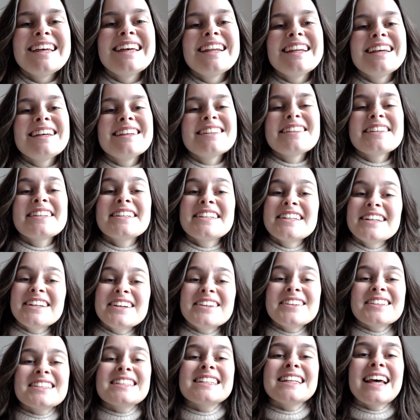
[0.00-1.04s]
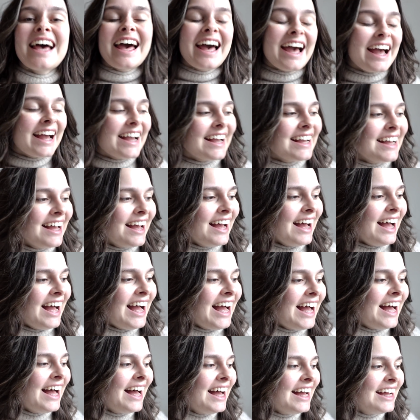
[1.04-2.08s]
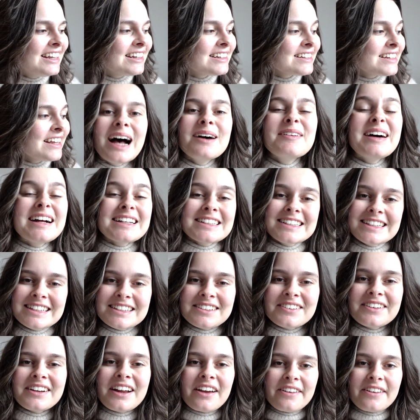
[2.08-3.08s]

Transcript: It is Tuesday and I'm actually doing